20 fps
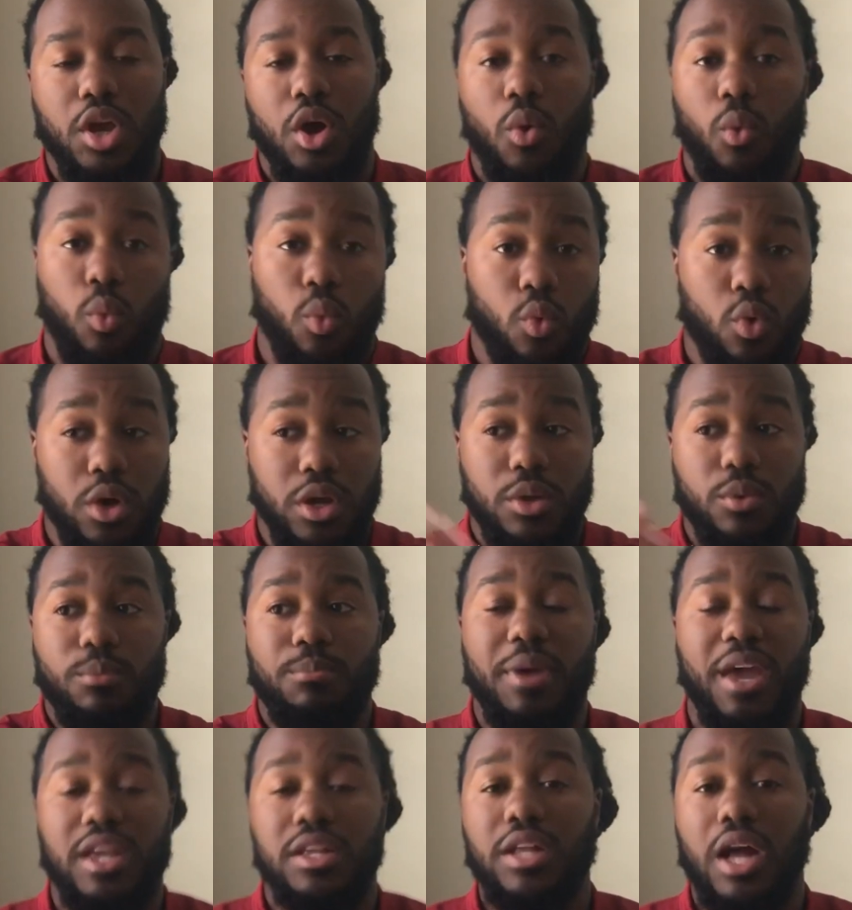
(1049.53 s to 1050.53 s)
and
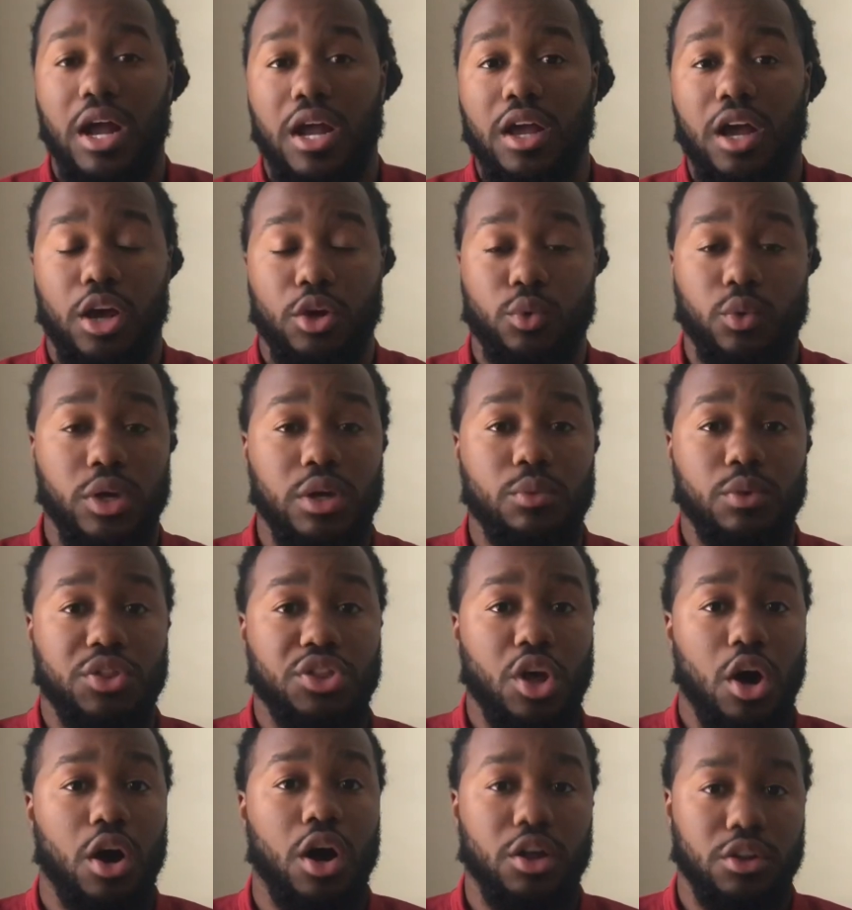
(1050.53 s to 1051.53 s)
those can
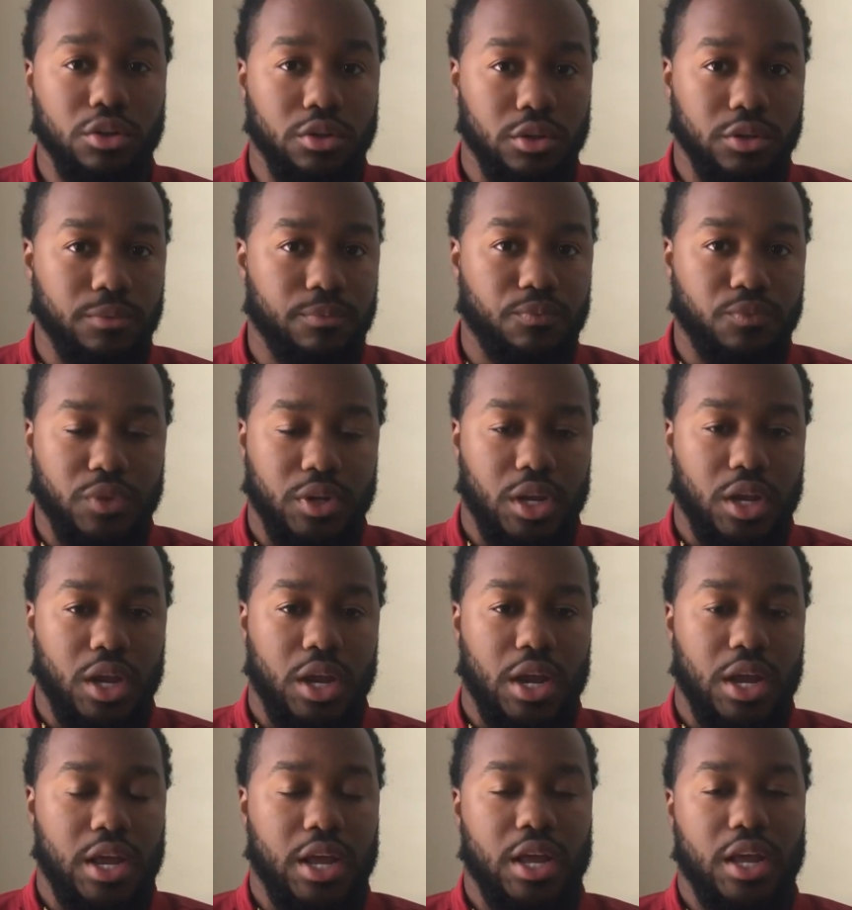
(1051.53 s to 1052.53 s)
lead into problems
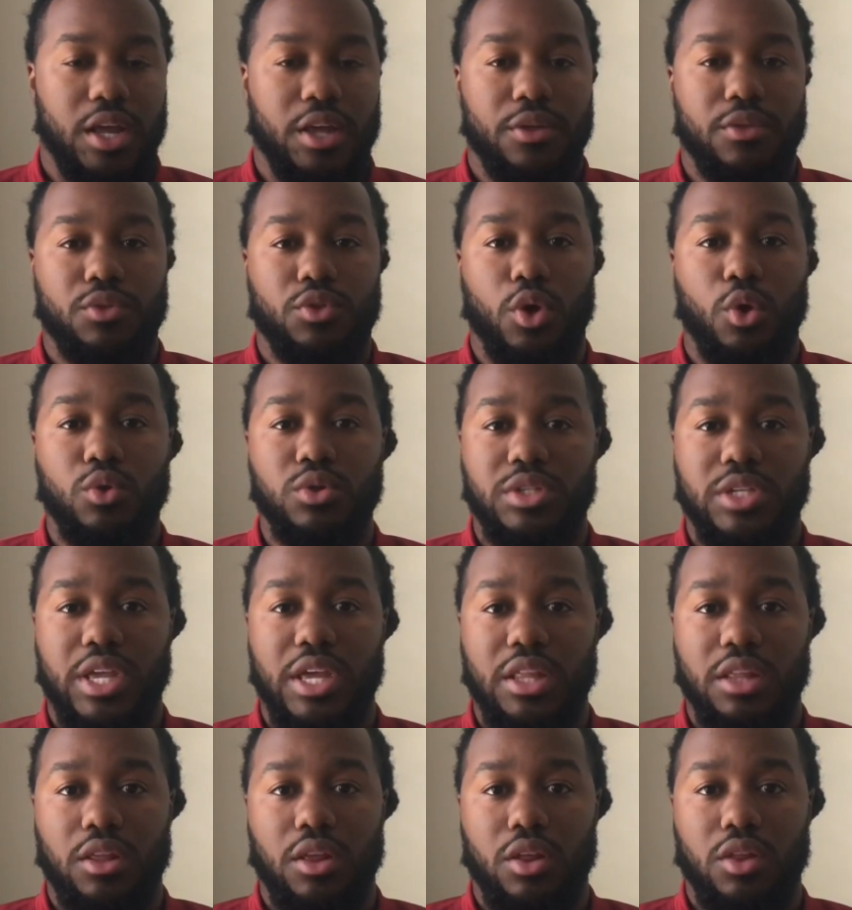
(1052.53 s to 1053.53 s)
going
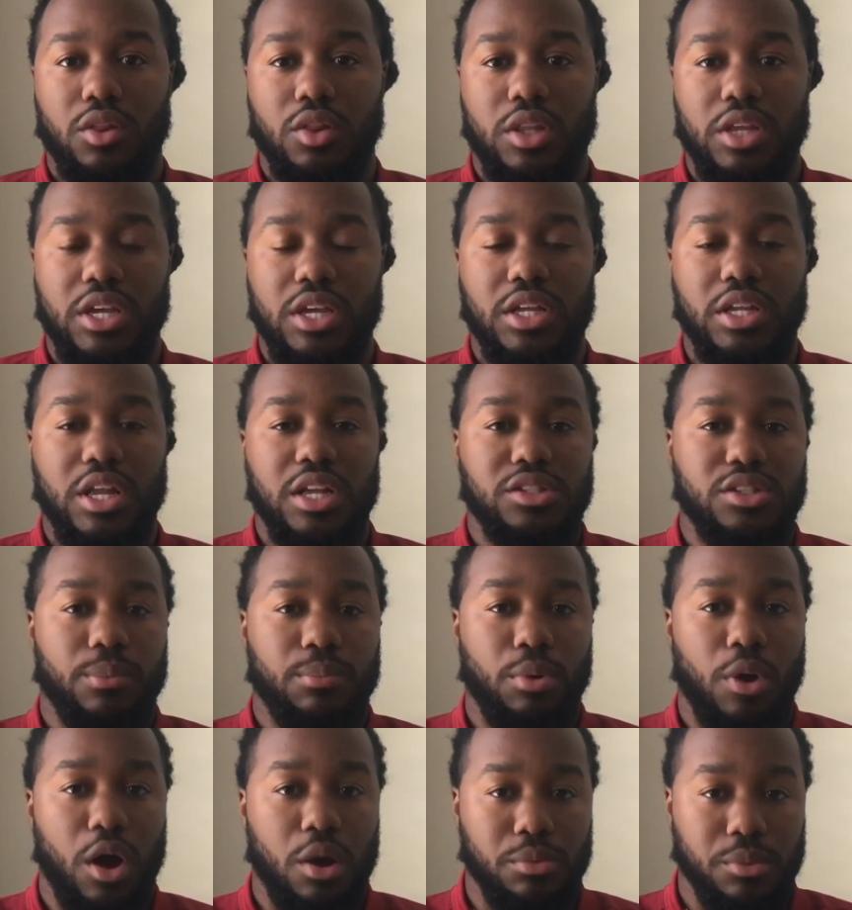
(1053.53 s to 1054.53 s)
on, and then
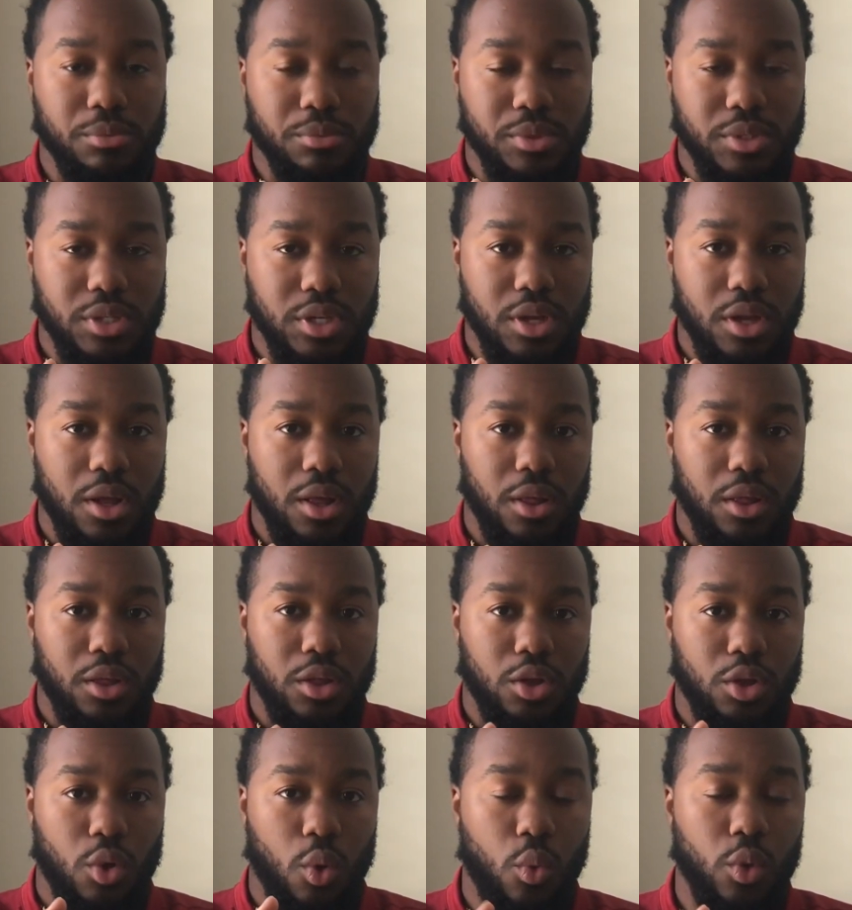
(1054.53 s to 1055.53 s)
later into the
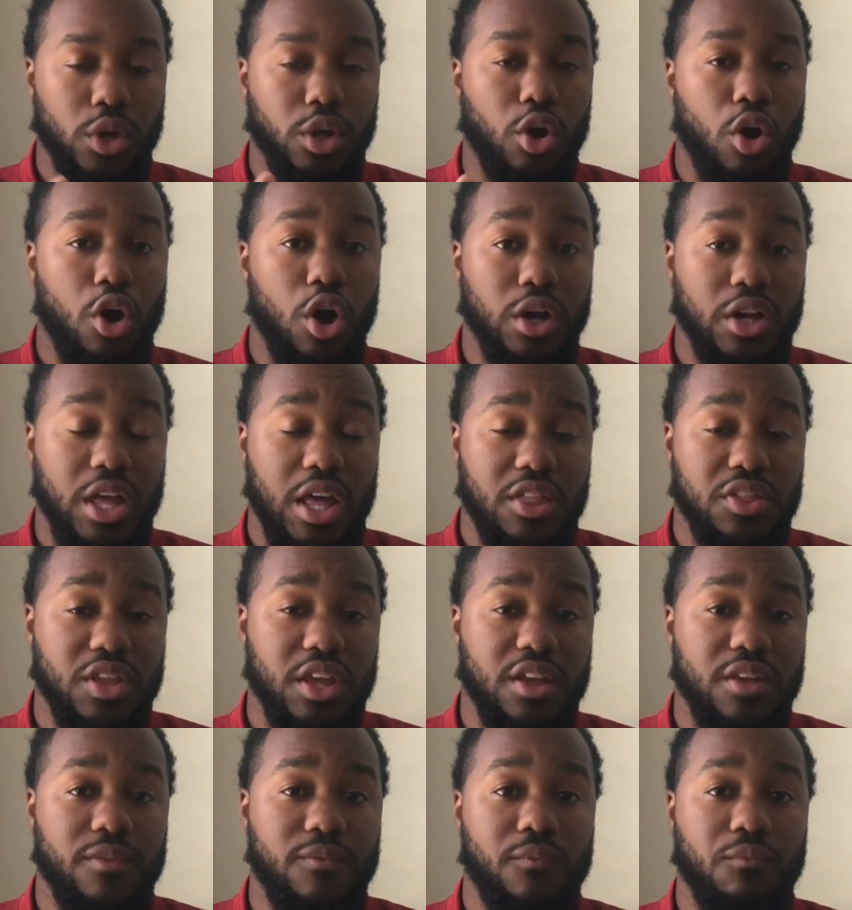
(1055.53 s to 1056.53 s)
future they start to
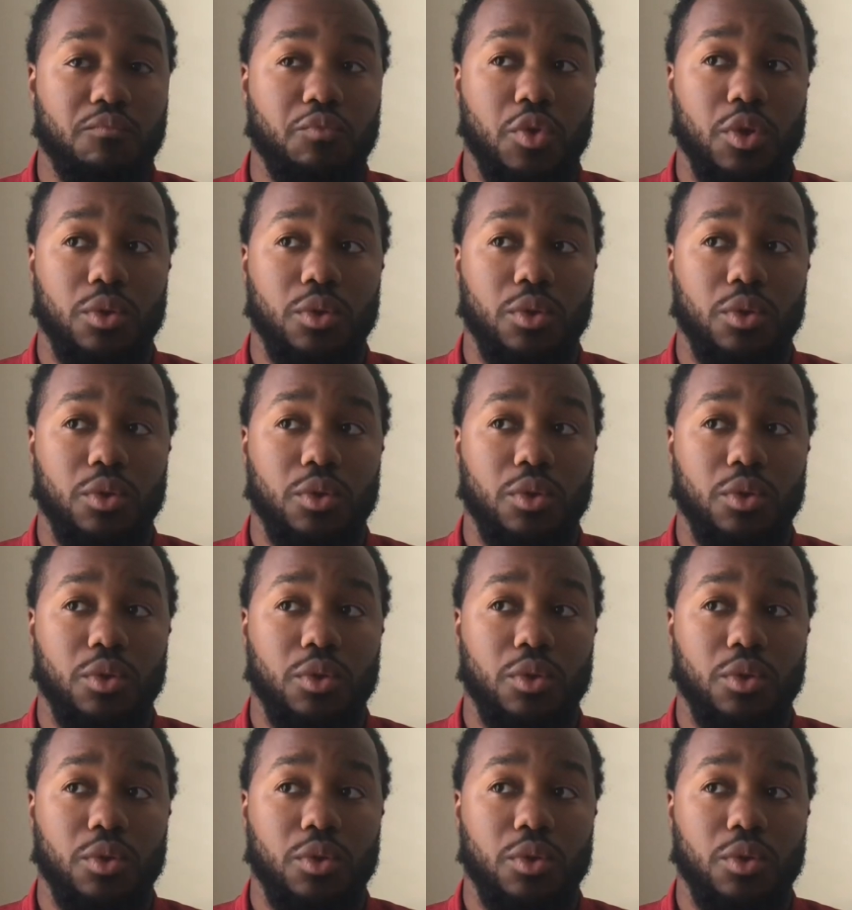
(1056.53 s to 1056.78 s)
build up.